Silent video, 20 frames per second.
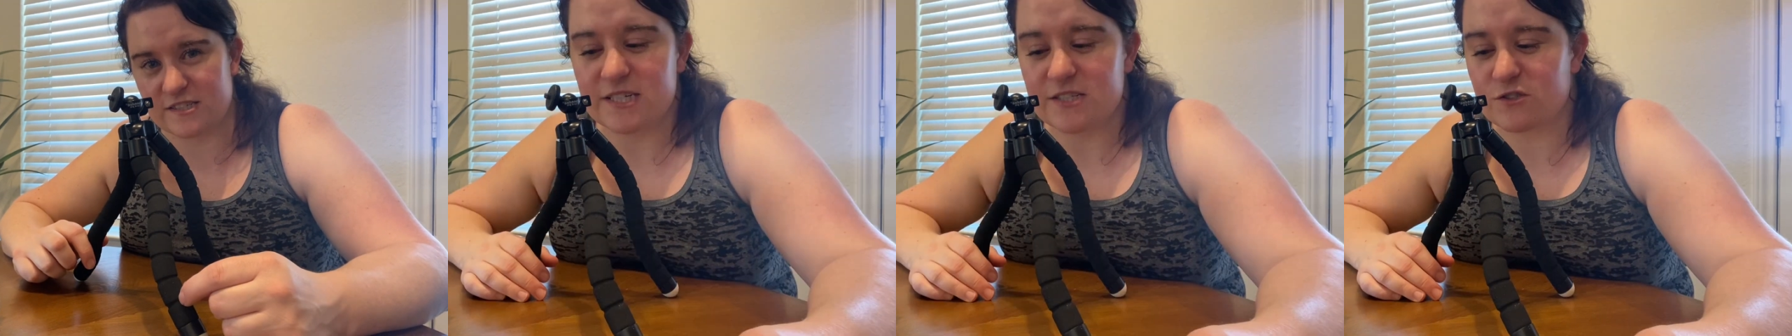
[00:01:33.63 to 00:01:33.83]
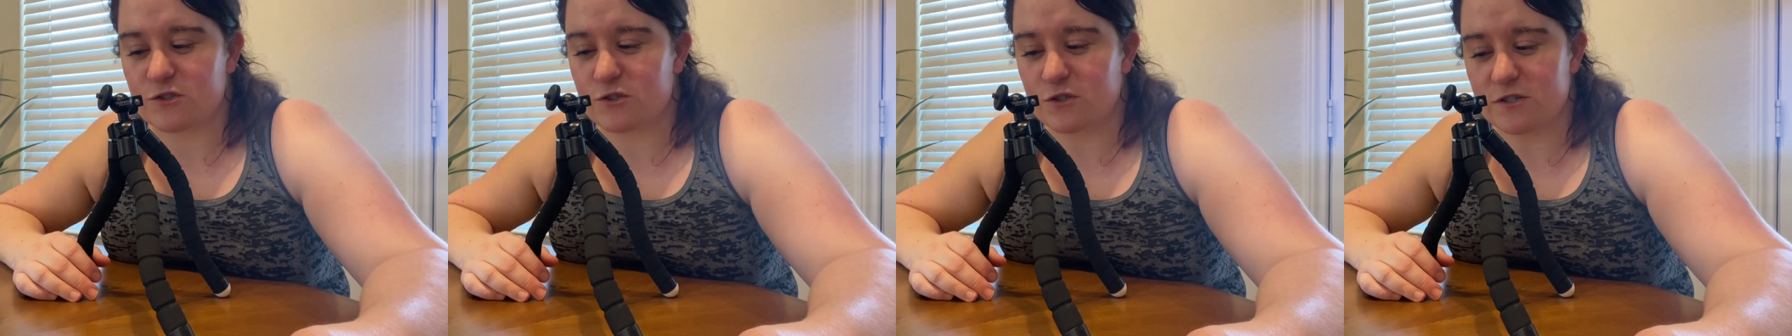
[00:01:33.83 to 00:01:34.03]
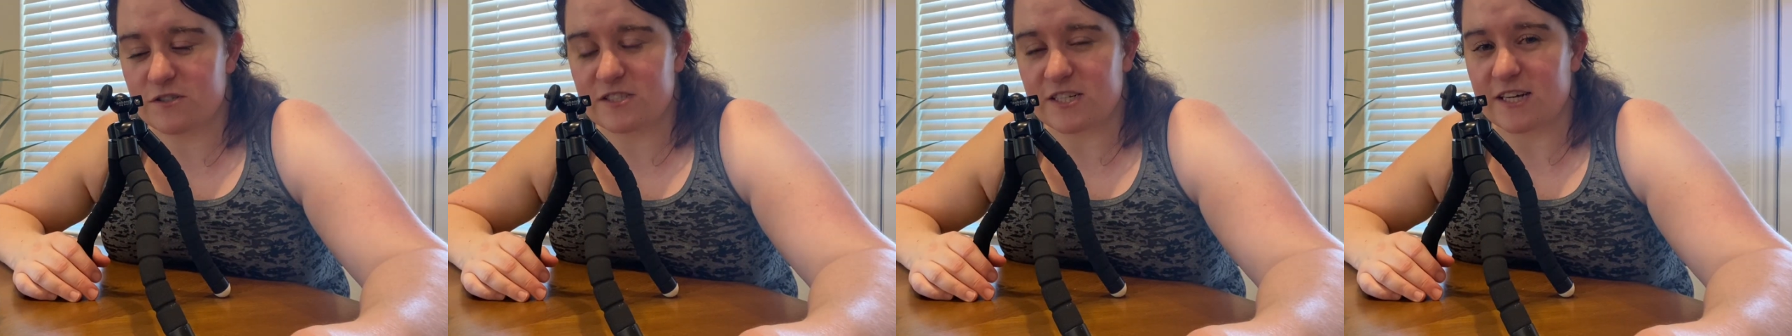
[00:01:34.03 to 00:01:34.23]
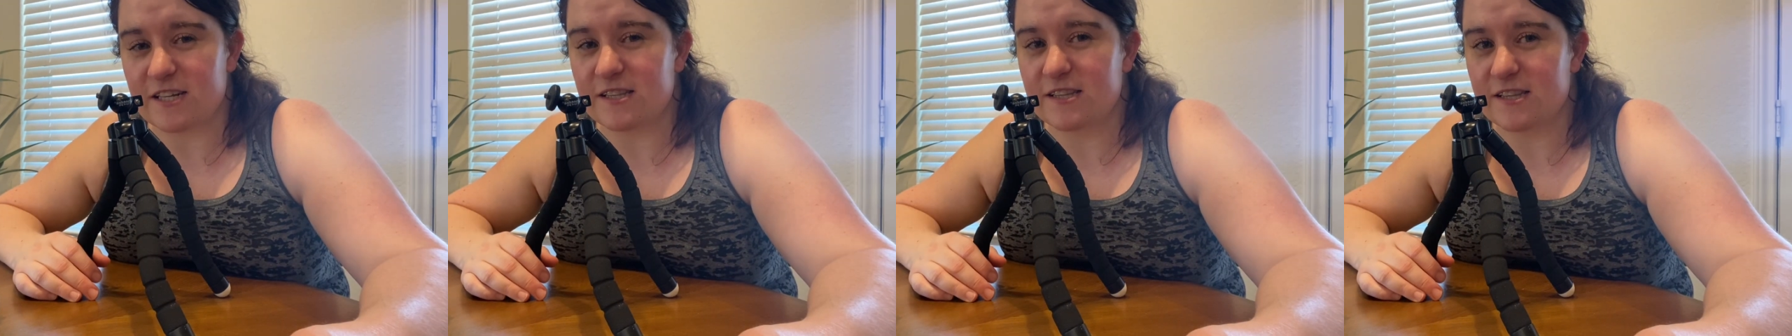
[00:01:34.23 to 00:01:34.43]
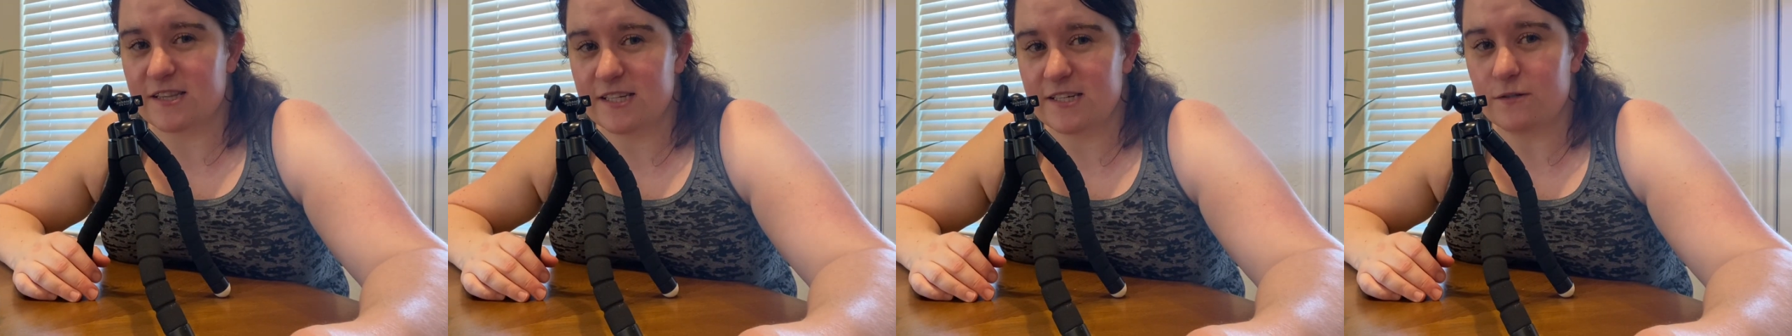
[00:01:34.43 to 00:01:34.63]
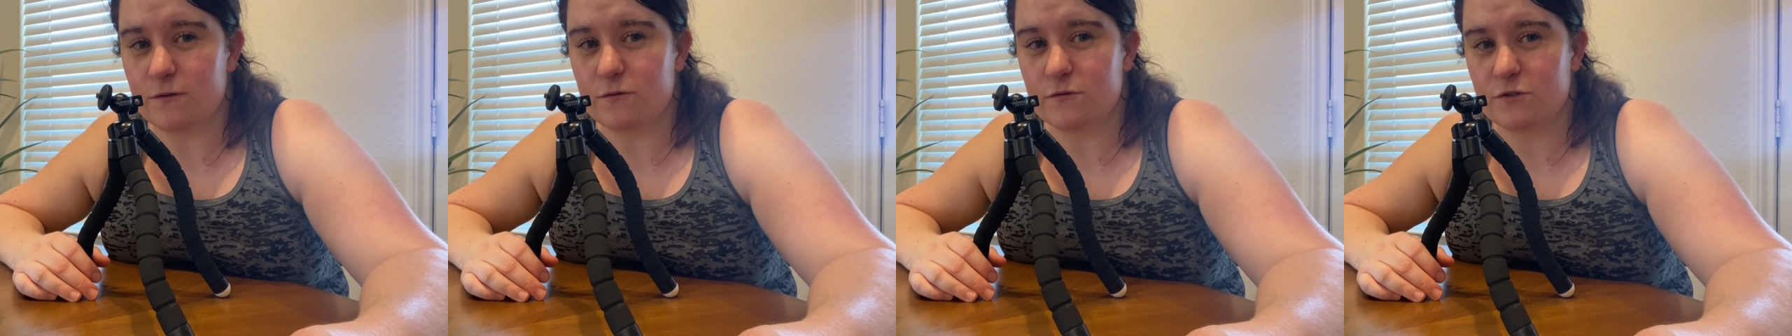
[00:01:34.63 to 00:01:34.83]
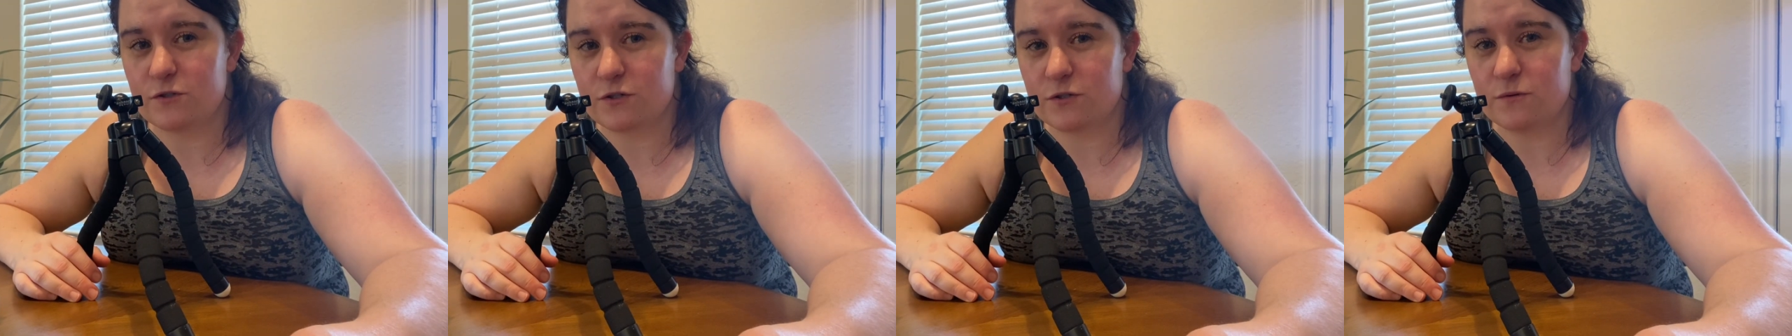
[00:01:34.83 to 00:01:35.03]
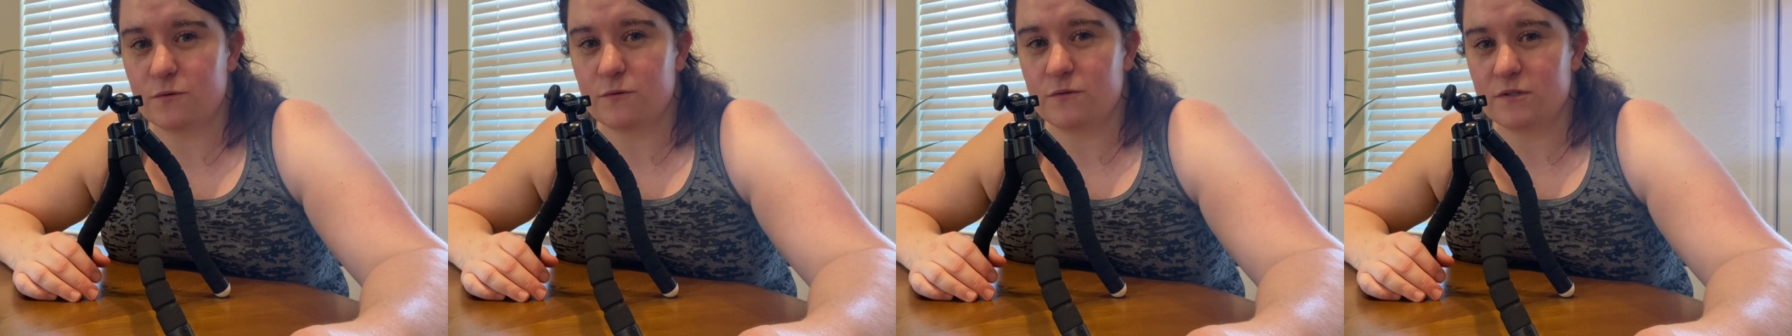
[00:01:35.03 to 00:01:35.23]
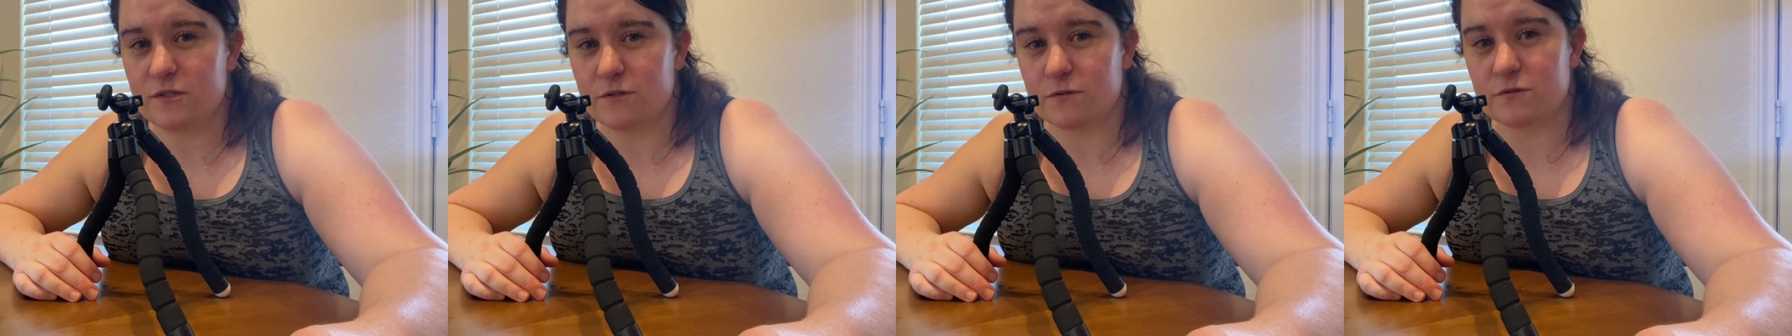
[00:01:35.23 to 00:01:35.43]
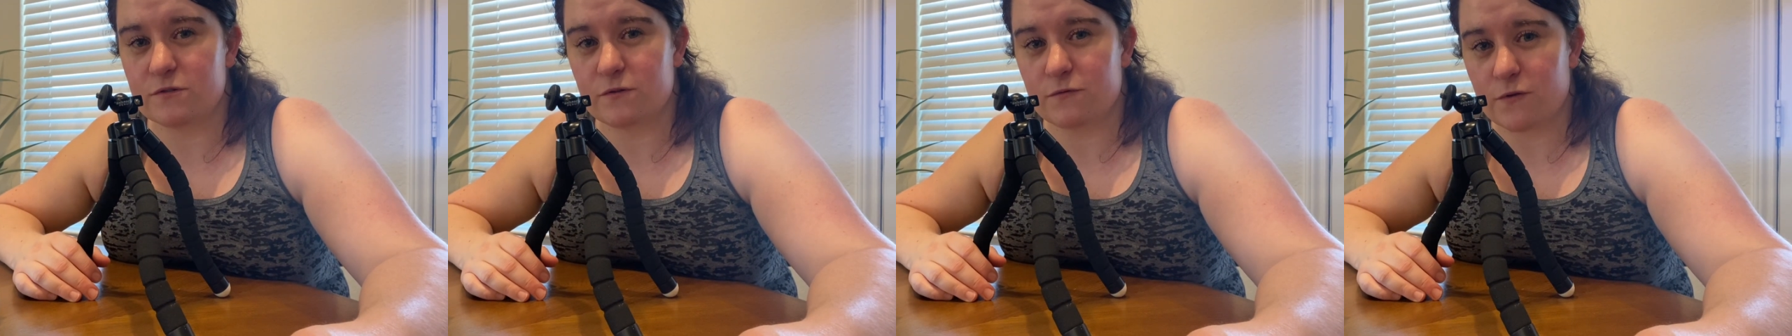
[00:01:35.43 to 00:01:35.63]
It's just a little too
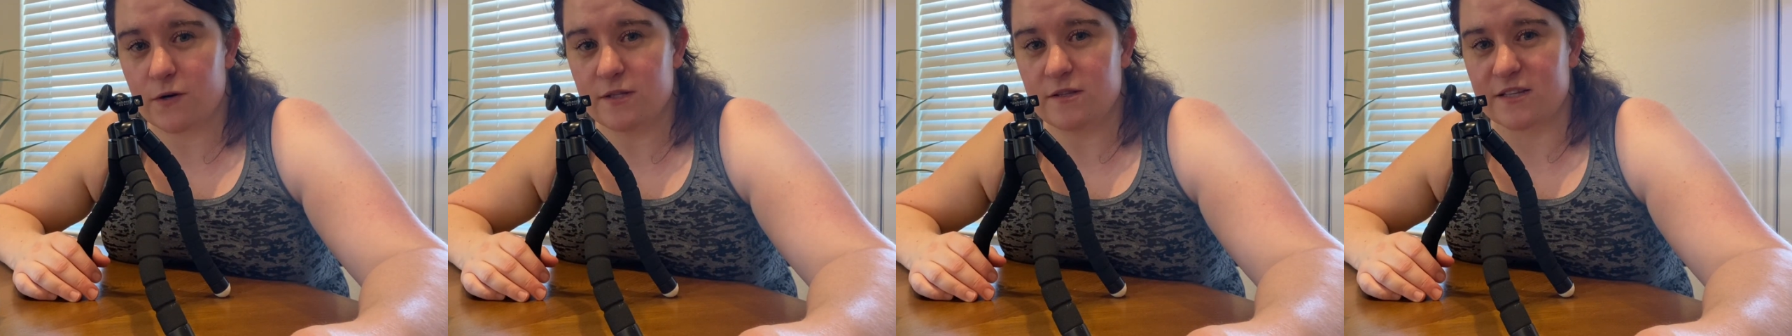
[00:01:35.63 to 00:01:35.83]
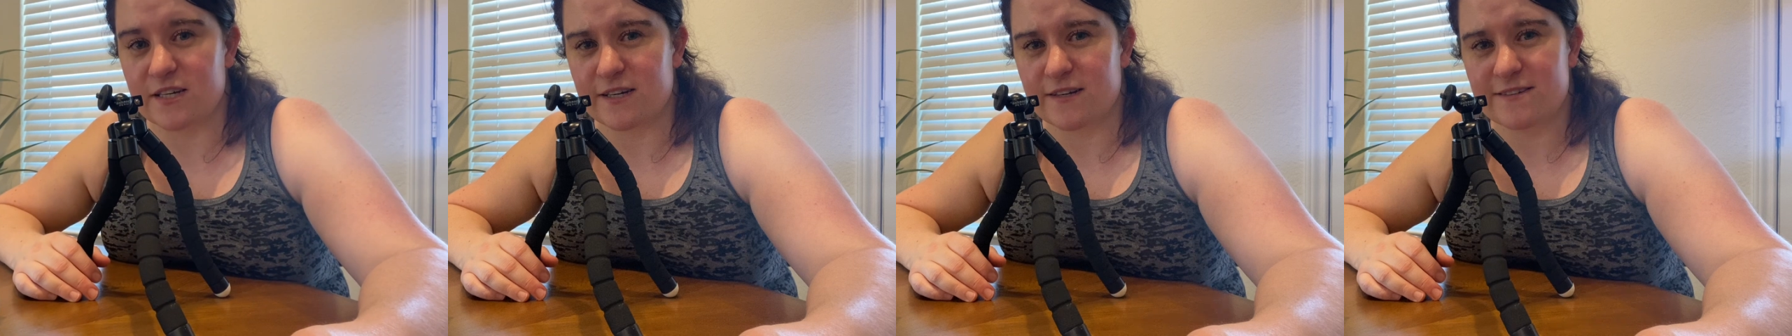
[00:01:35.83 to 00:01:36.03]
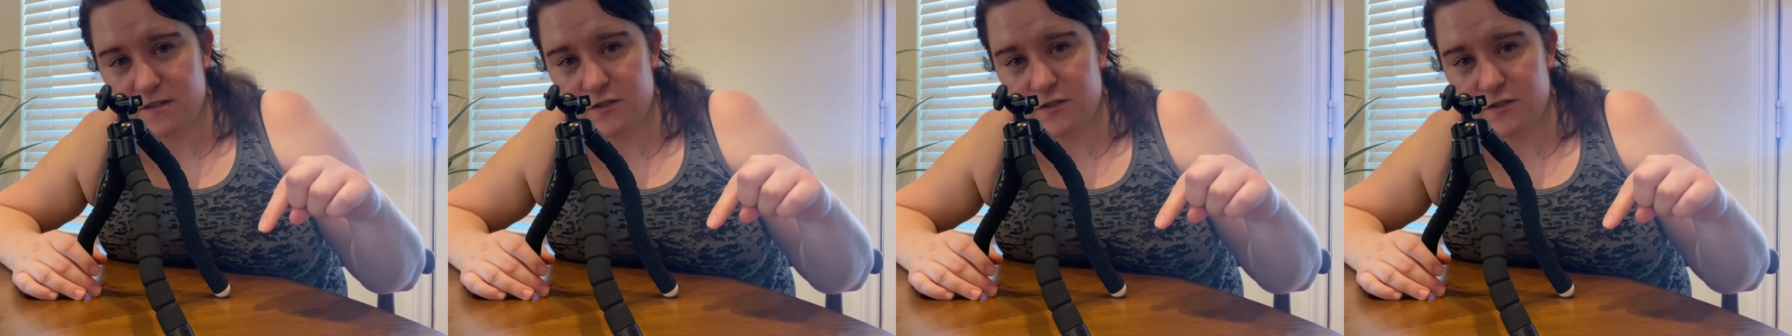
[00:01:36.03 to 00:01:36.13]
user-friendly.